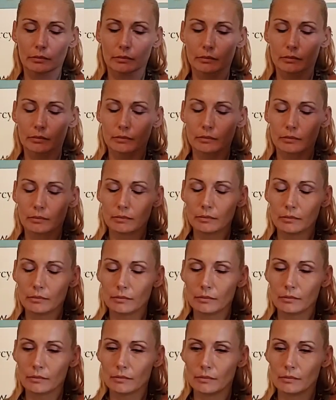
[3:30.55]

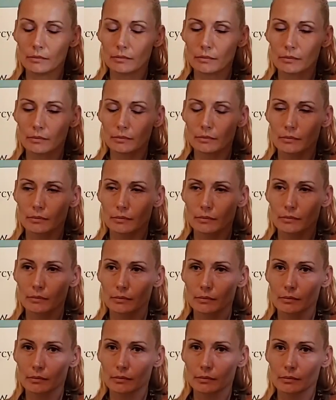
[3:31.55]

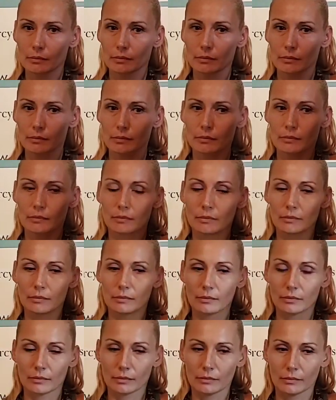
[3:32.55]

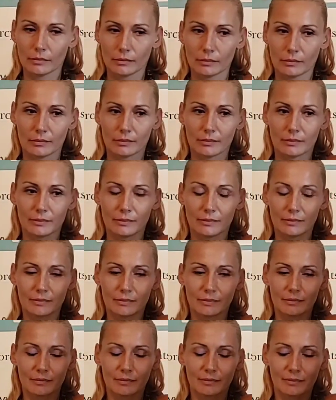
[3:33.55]

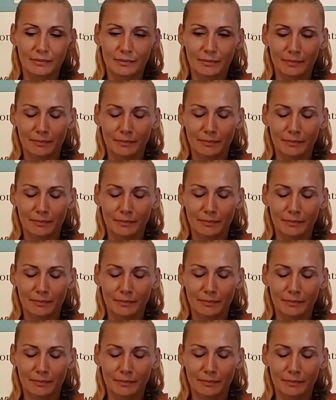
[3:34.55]
The person shown says nothing.